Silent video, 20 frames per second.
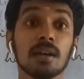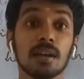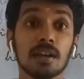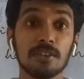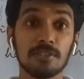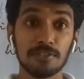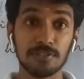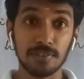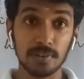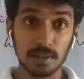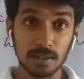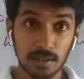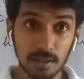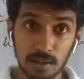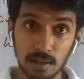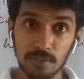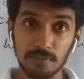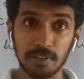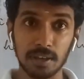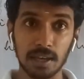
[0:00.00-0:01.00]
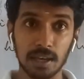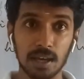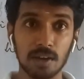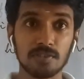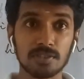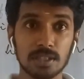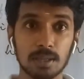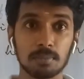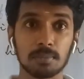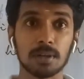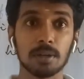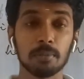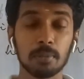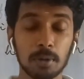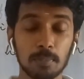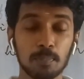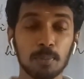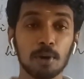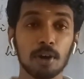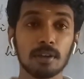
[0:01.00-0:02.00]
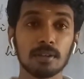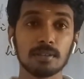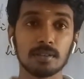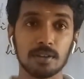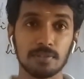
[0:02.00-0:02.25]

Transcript: If at all we have some limit points